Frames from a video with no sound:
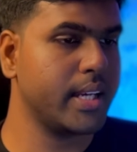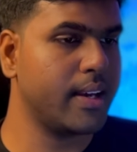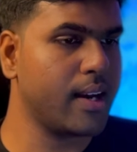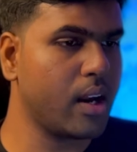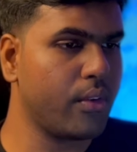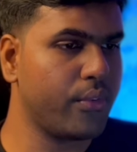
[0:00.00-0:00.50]

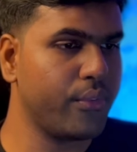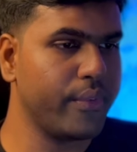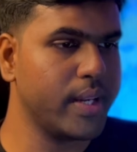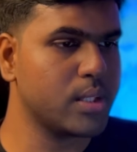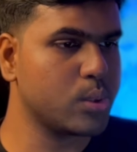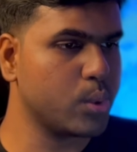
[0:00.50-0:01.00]
graph
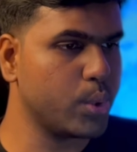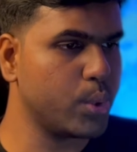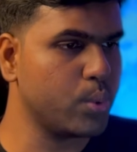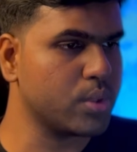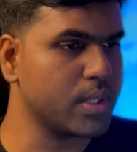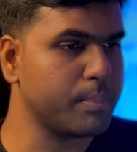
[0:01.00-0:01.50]
will show
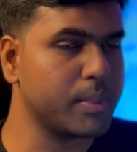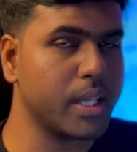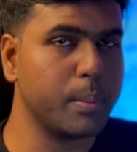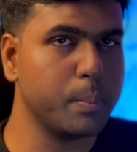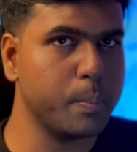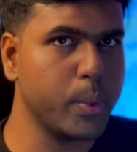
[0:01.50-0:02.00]
you
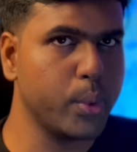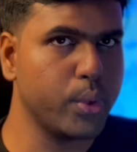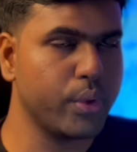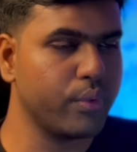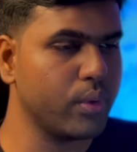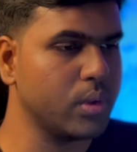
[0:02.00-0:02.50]
something
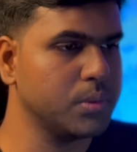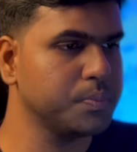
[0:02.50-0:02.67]
beautiful.